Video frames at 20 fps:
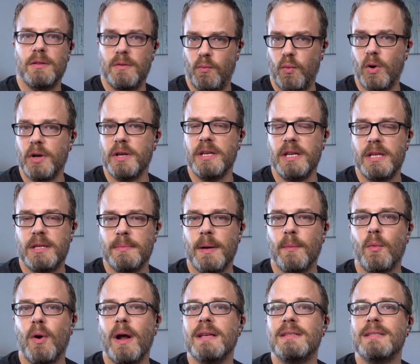What you need to
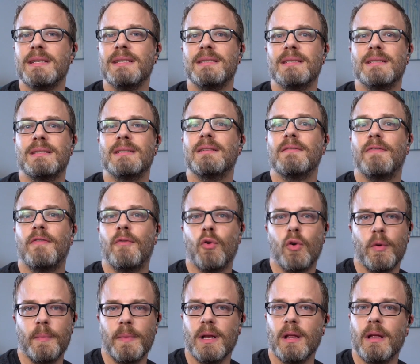memorize is the
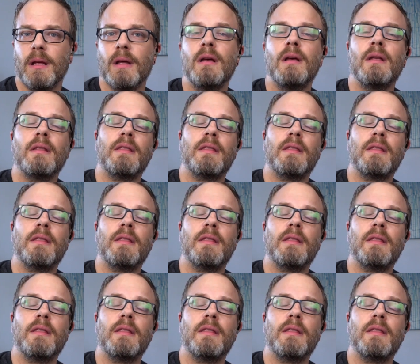formula